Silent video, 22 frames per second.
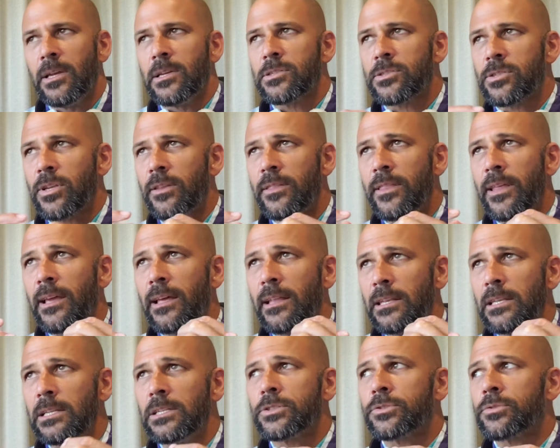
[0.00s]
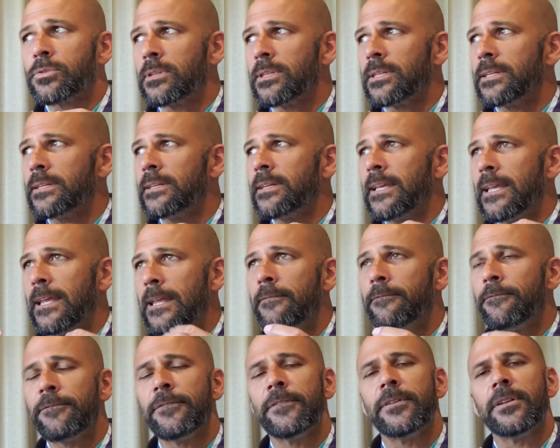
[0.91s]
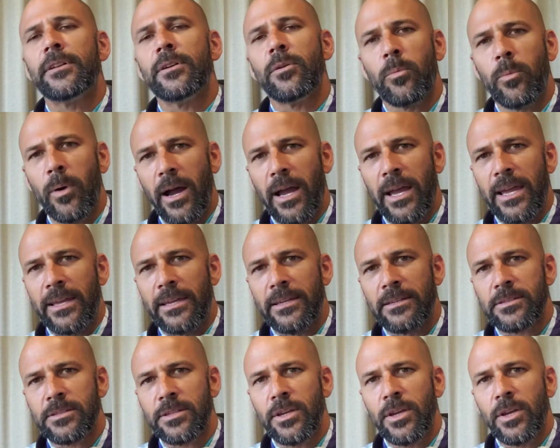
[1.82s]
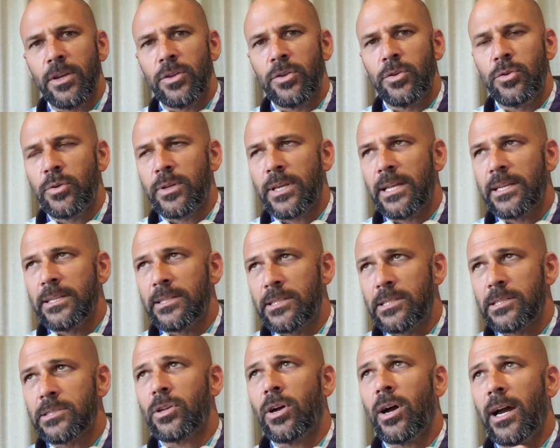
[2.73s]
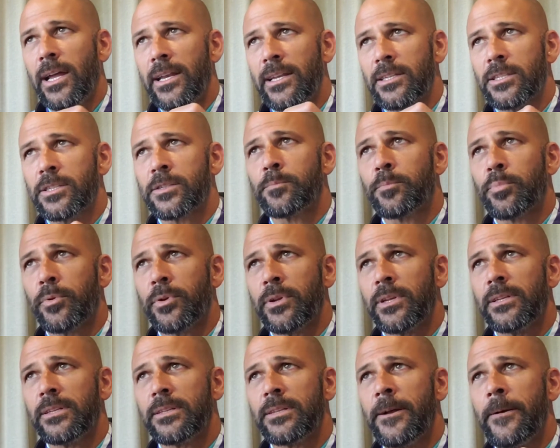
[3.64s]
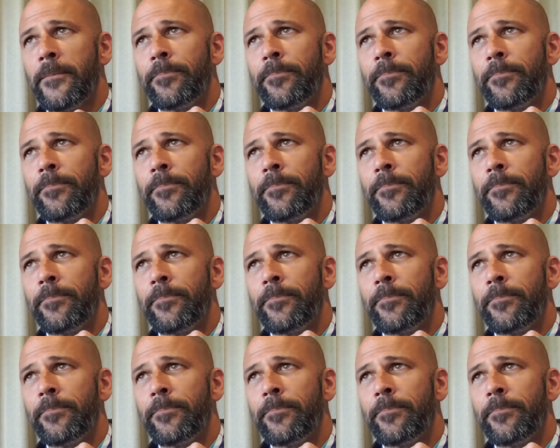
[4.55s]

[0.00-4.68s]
So there are literally infinite ways you can design a sprint